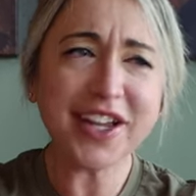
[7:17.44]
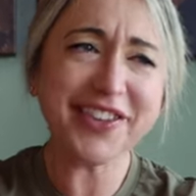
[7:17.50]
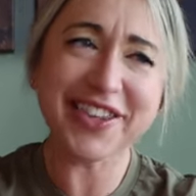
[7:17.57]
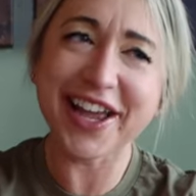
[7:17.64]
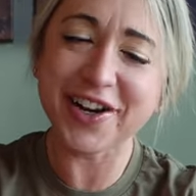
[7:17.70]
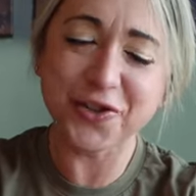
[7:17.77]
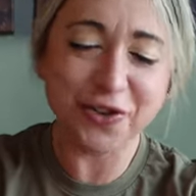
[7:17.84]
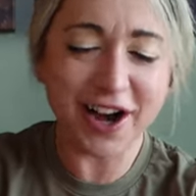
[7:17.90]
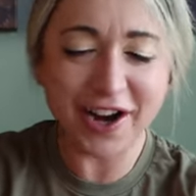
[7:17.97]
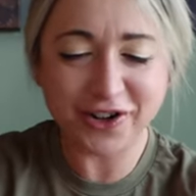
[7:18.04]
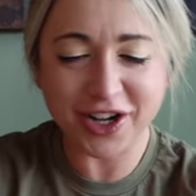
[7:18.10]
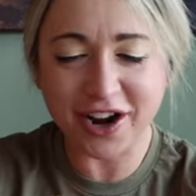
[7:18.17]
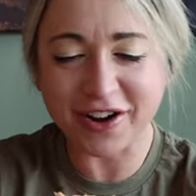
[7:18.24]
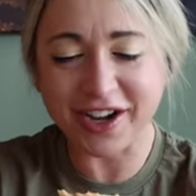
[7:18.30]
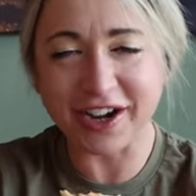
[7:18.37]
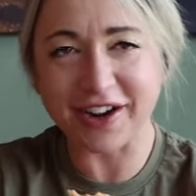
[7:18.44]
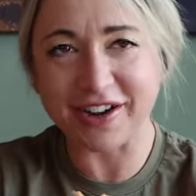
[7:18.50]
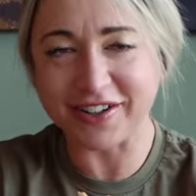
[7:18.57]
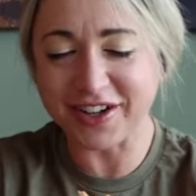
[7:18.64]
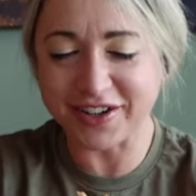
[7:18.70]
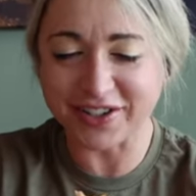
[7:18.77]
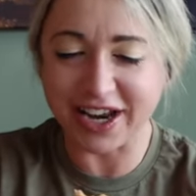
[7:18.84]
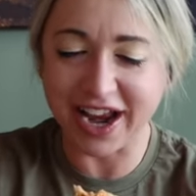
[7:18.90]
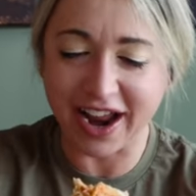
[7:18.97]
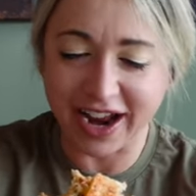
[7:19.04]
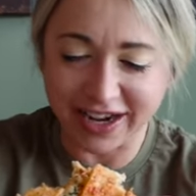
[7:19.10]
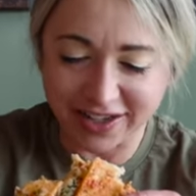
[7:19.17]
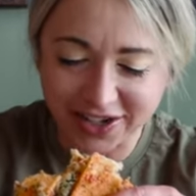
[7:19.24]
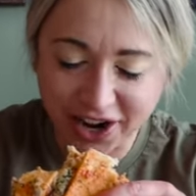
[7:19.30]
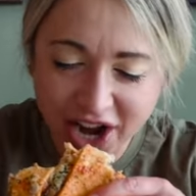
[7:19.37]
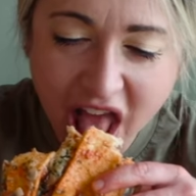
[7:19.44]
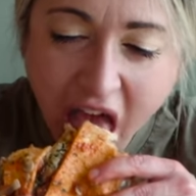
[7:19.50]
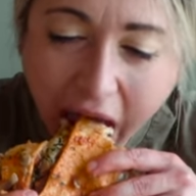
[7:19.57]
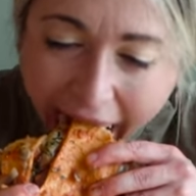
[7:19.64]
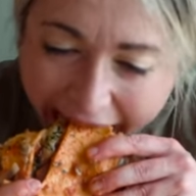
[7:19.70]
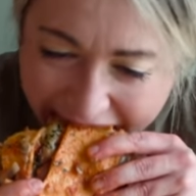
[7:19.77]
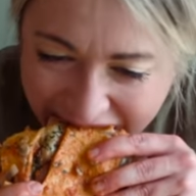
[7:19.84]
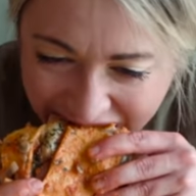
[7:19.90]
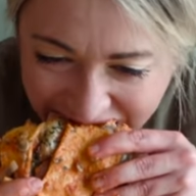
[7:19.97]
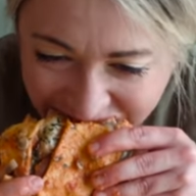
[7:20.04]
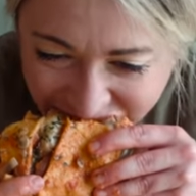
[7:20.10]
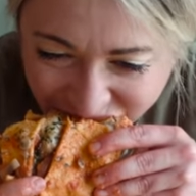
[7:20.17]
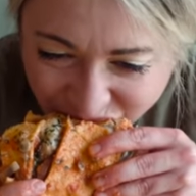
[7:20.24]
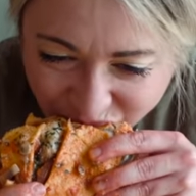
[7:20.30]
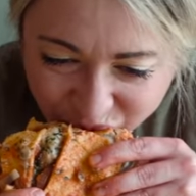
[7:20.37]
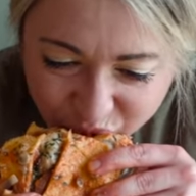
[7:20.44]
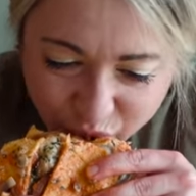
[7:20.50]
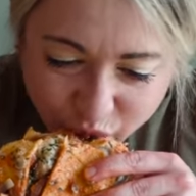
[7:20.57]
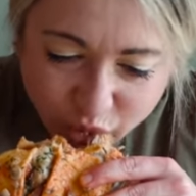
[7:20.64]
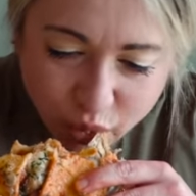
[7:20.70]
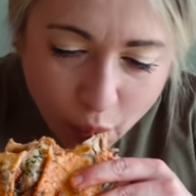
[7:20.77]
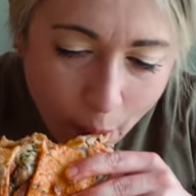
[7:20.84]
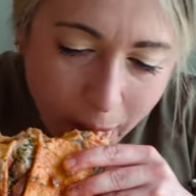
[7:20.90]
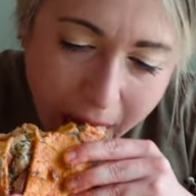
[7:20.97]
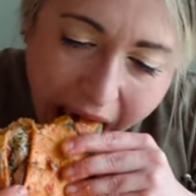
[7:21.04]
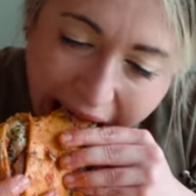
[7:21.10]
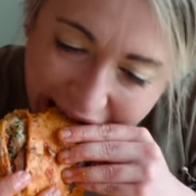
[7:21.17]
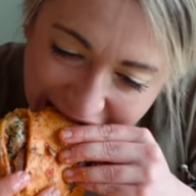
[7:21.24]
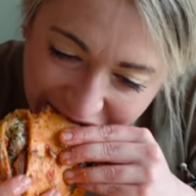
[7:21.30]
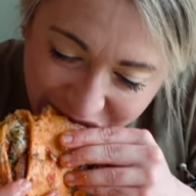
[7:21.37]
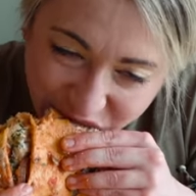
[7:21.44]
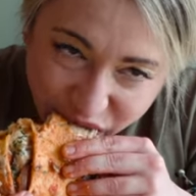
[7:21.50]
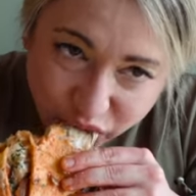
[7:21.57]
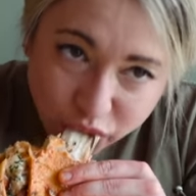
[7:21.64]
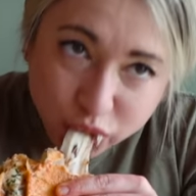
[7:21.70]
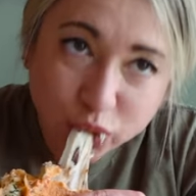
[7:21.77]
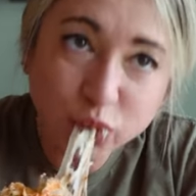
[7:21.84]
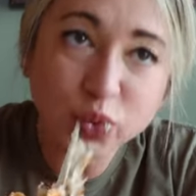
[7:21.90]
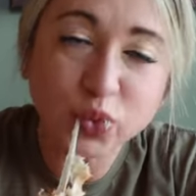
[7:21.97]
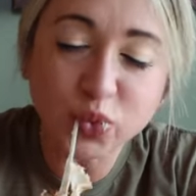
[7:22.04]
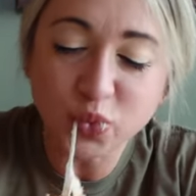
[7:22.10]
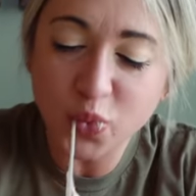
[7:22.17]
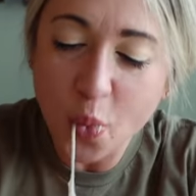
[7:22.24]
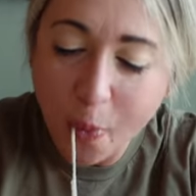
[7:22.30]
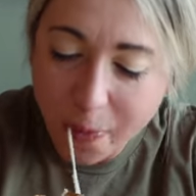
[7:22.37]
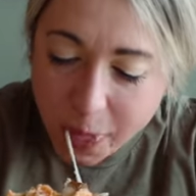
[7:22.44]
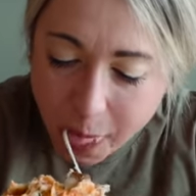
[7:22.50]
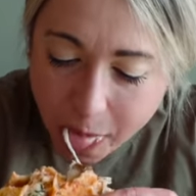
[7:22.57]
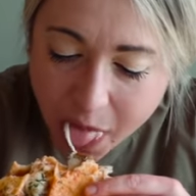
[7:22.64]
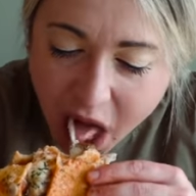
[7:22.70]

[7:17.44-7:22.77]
Get that trash out of here. It doesn't say Heinz on it. Heinz or die, my friends. Heinz or